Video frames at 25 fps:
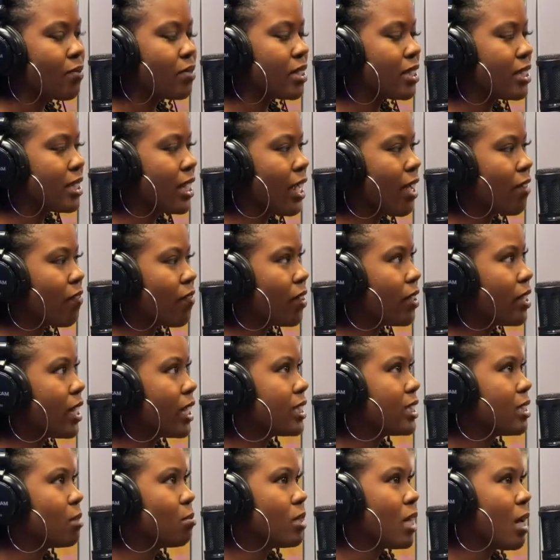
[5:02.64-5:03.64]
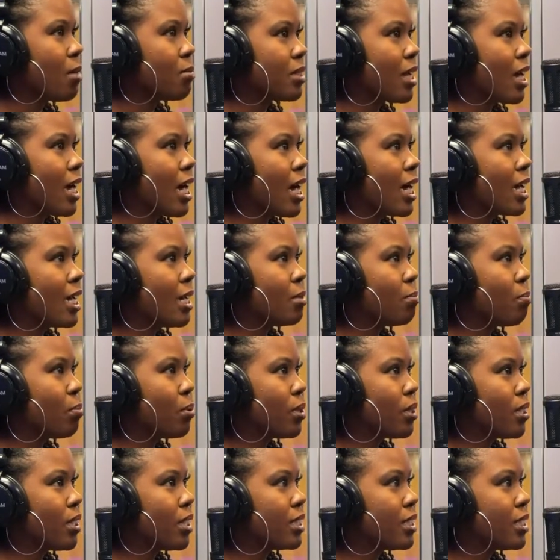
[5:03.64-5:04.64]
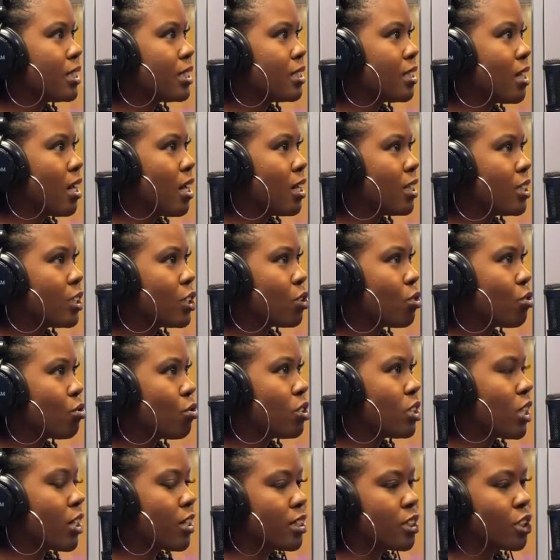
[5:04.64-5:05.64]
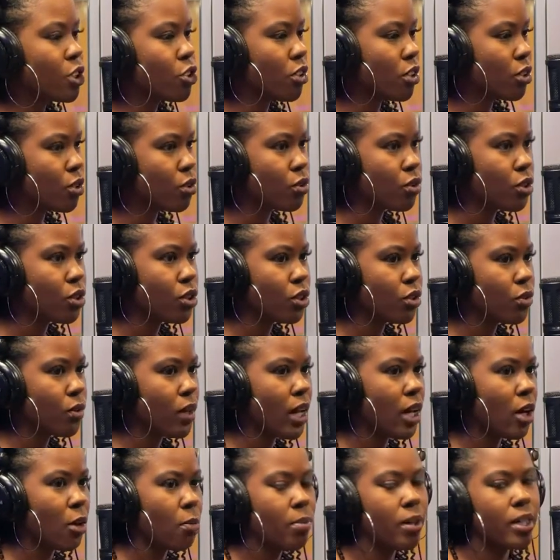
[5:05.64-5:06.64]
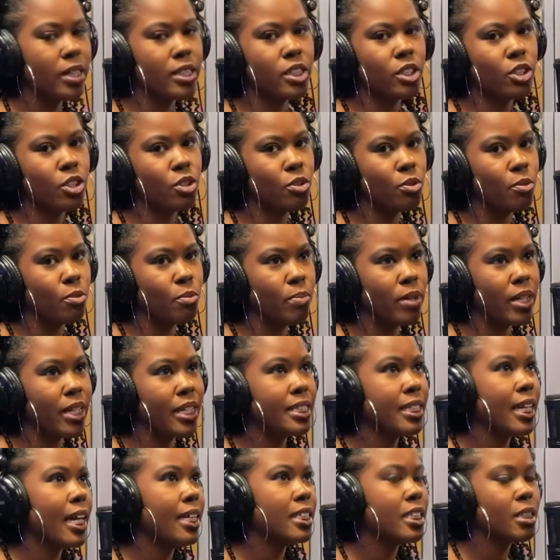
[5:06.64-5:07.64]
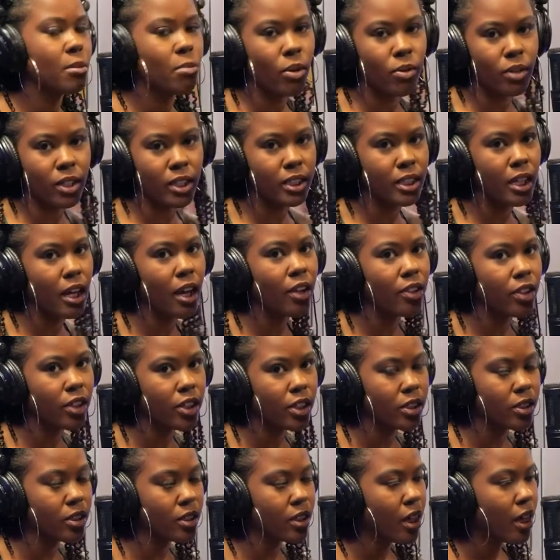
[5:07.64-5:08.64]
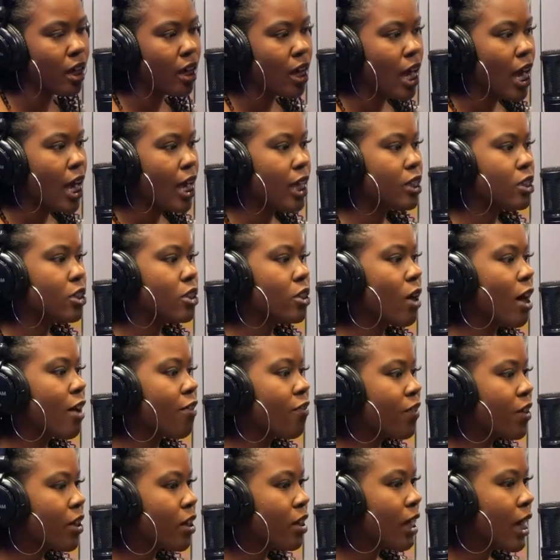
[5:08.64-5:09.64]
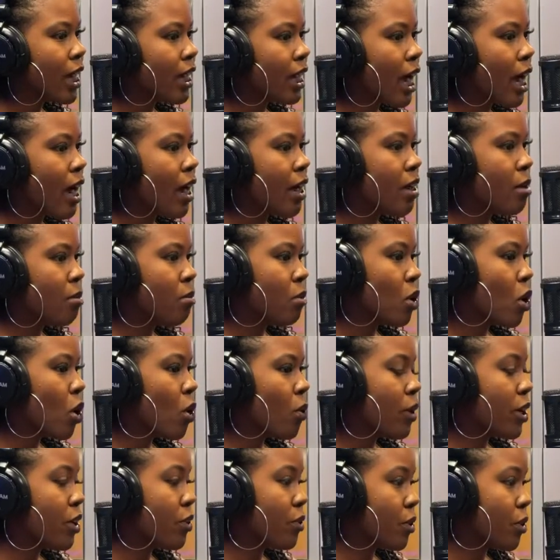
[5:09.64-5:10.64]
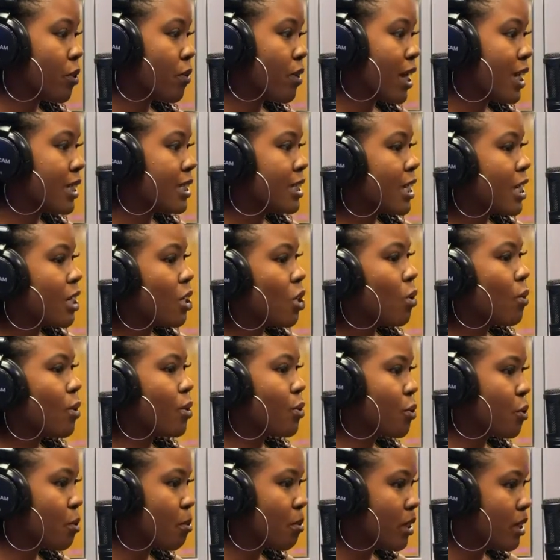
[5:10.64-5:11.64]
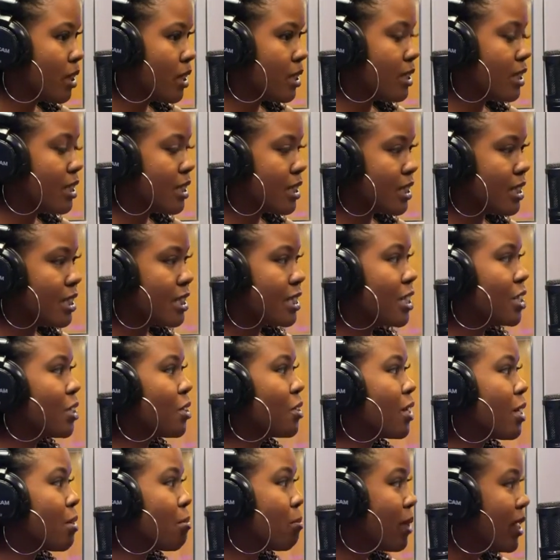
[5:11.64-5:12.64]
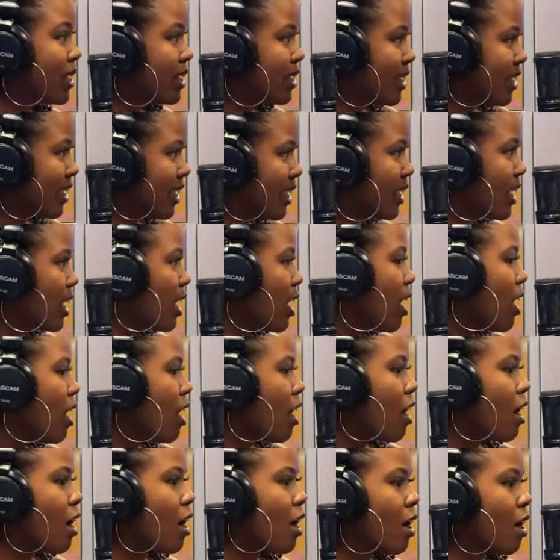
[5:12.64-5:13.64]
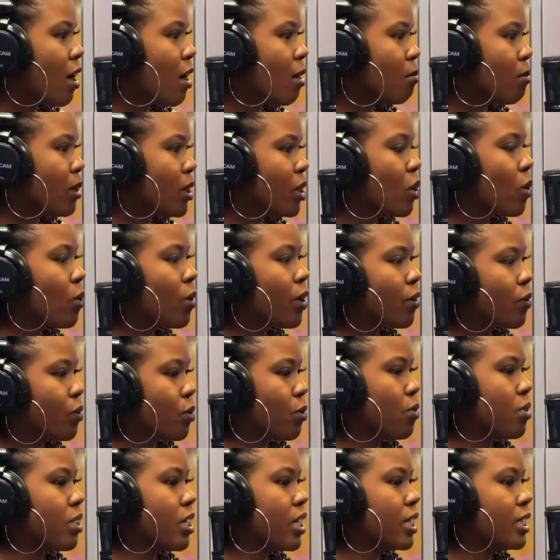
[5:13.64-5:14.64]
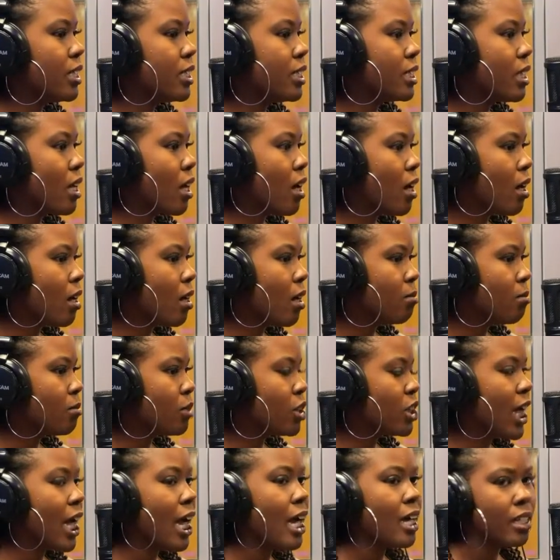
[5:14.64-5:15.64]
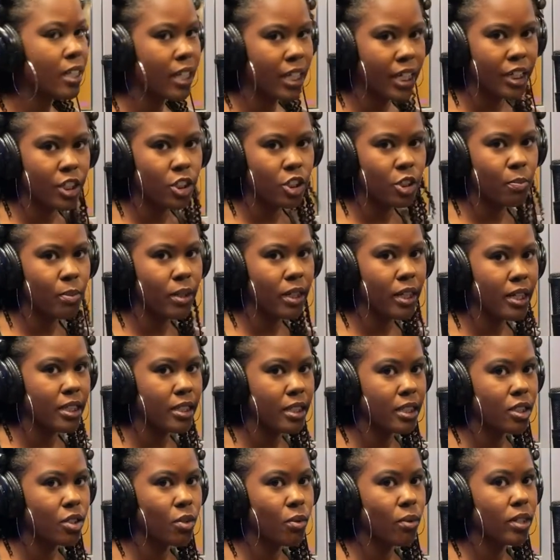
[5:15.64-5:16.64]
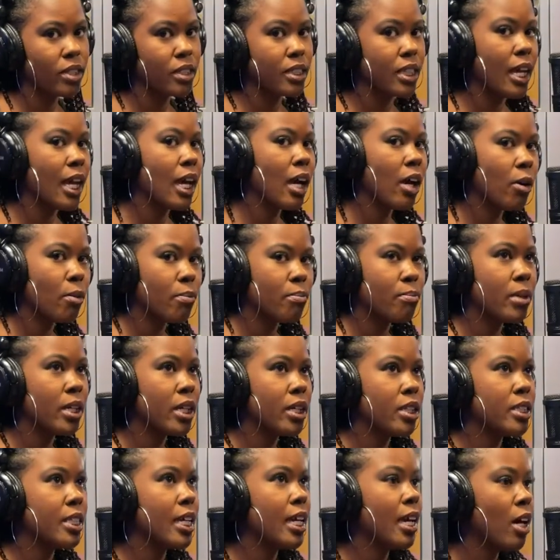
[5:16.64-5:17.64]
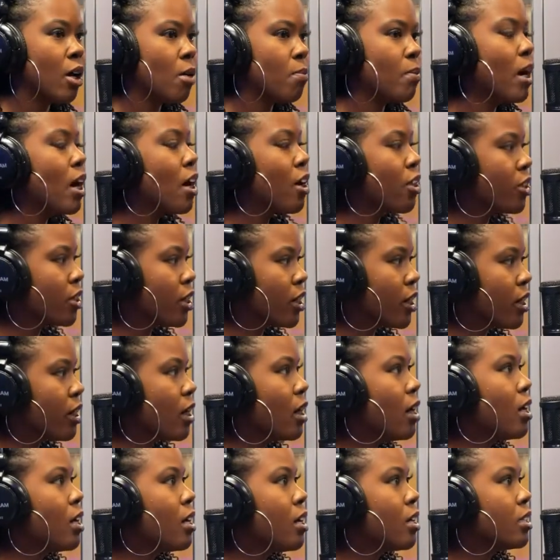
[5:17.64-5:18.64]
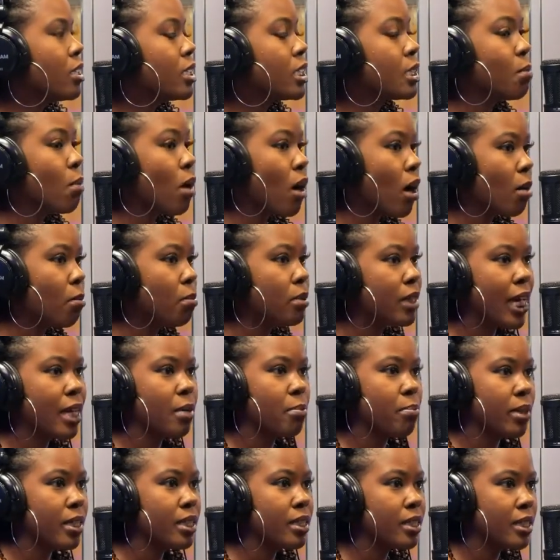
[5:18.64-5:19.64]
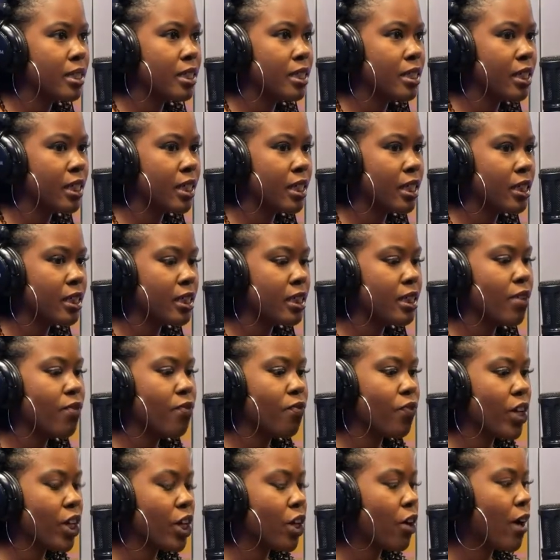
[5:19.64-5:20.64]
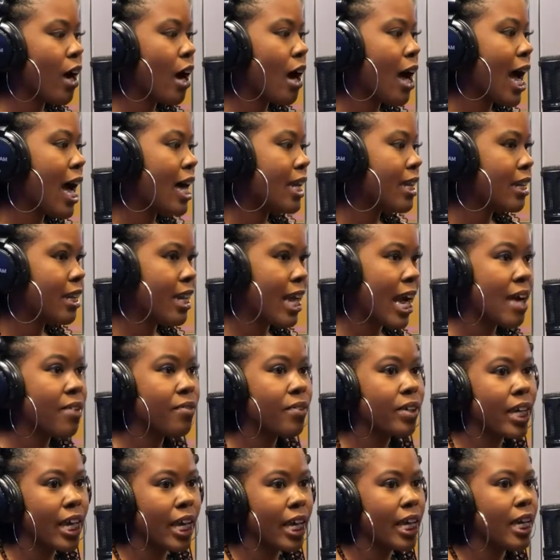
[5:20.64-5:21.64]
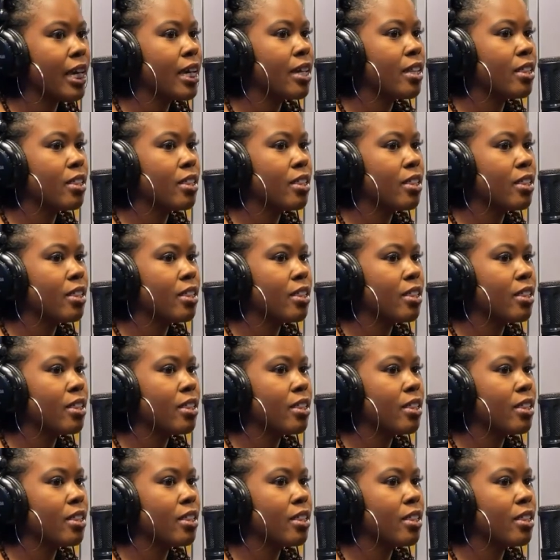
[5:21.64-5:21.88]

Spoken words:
have to say, I feel like sometimes God puts us through certain struggles to help us to be a testimony to others. And so I feel like I am going through, and I say going through because it is still impending, but going through this challenge because it's going to help me to help other small Black businesses figure out how to navigate